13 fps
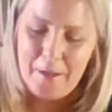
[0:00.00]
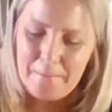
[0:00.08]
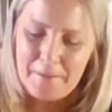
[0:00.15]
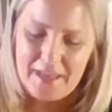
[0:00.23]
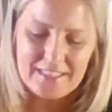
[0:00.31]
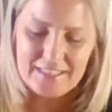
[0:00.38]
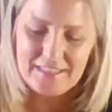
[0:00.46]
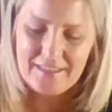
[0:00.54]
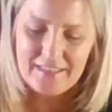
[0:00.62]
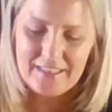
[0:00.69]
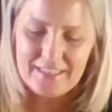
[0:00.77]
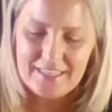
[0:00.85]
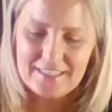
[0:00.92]
But look
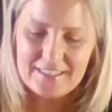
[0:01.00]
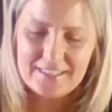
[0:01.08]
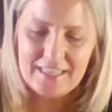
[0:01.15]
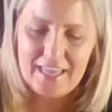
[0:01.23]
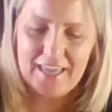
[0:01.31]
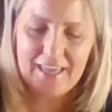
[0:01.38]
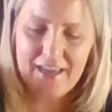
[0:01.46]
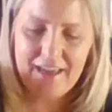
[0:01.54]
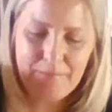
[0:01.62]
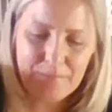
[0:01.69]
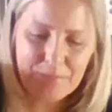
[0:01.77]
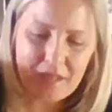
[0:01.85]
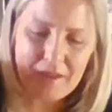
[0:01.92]
at this, like,
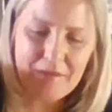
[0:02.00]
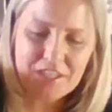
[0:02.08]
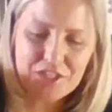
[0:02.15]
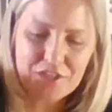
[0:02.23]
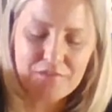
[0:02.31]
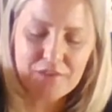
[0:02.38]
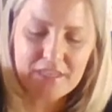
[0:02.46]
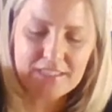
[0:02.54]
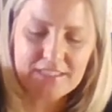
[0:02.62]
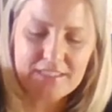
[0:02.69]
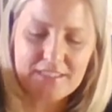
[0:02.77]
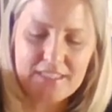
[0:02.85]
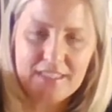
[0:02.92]
I'm not sure if you guys
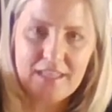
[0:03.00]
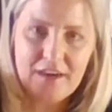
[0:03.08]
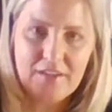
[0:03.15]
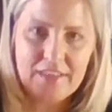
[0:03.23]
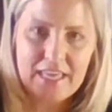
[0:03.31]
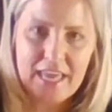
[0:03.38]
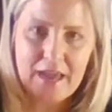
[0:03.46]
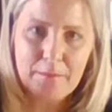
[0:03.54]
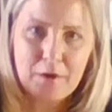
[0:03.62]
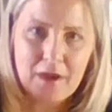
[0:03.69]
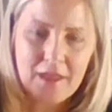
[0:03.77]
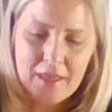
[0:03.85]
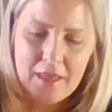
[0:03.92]
can see that on the
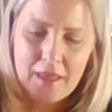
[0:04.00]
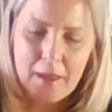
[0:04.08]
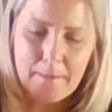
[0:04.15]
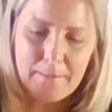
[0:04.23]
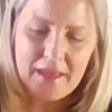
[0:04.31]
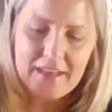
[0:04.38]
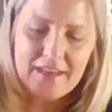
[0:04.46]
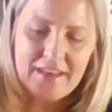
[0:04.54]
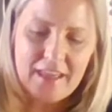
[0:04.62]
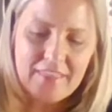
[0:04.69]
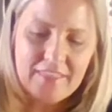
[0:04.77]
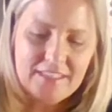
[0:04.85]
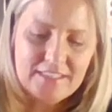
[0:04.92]
camera, but
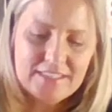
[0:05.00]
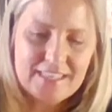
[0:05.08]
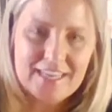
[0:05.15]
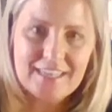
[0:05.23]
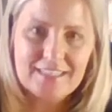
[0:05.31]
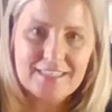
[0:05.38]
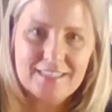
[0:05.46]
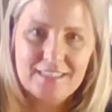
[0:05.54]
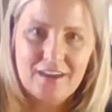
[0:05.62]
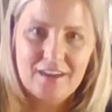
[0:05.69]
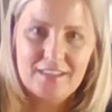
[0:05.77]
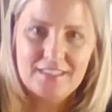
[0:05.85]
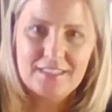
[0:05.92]
nothing sticks
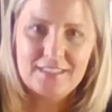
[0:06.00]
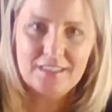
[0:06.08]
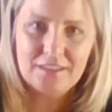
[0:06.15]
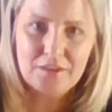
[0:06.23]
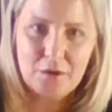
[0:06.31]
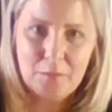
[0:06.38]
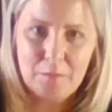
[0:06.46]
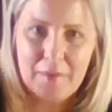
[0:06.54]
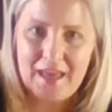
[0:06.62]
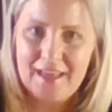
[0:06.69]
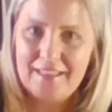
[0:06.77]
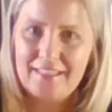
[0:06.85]
on this silicone mat.